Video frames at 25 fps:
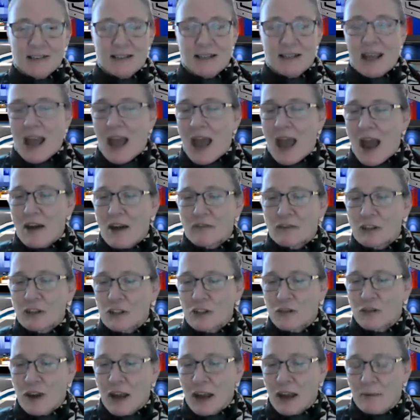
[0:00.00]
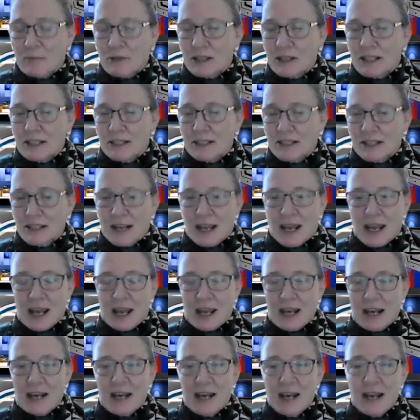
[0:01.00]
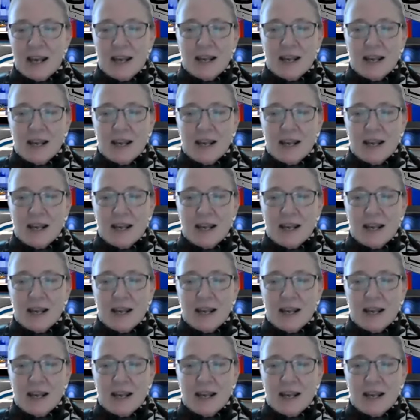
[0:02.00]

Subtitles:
The average family today